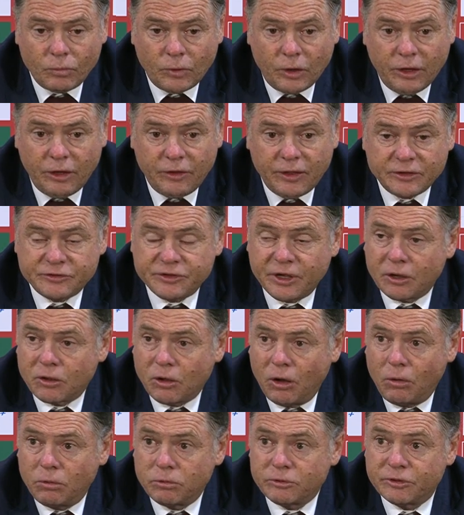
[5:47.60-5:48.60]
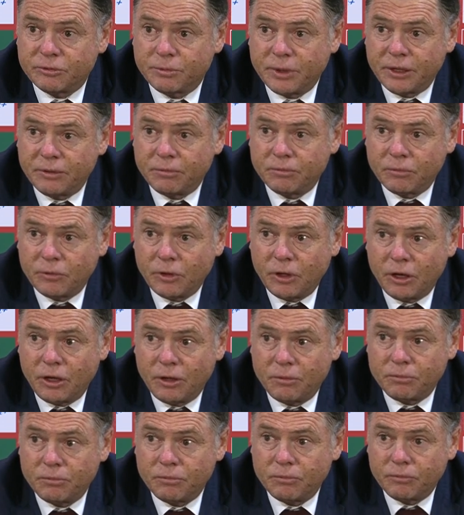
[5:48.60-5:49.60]
Yeah, that's our goal to be,
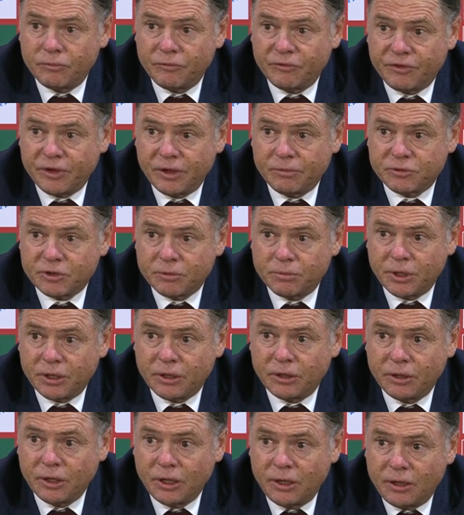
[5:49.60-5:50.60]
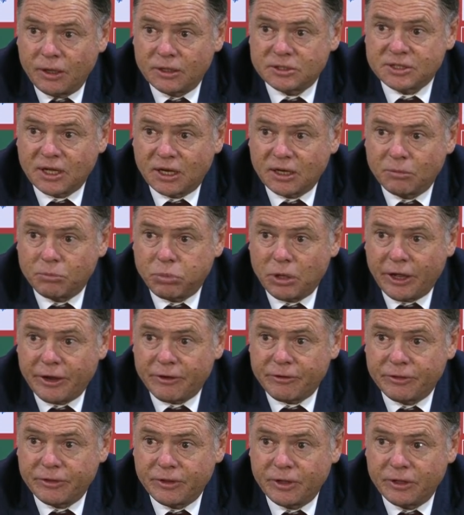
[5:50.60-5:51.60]
for him to be a starting
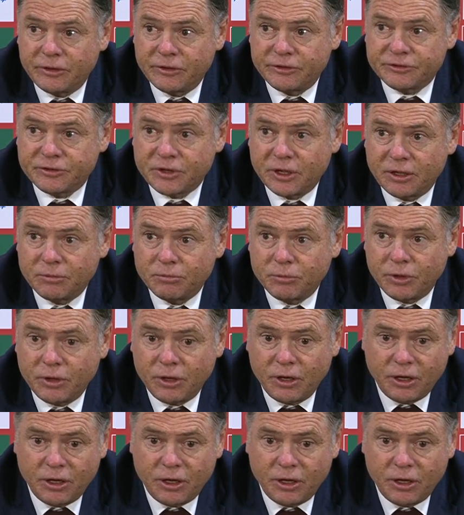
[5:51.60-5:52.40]
player in this team.